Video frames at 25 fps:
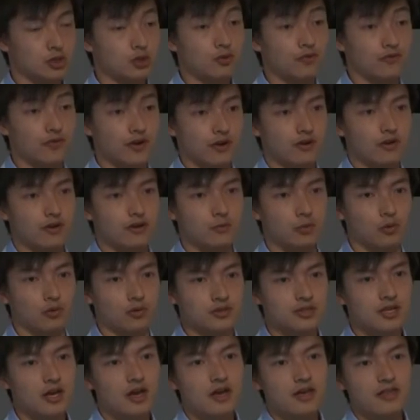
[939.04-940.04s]

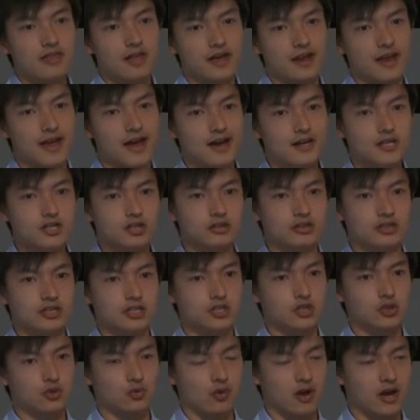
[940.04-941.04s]
variables that actually
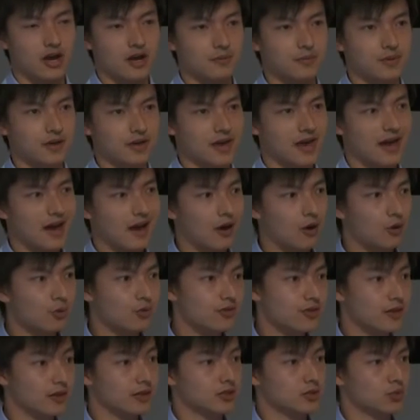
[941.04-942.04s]
describe
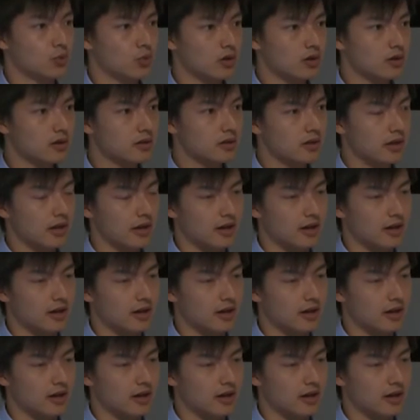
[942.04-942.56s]
how things work,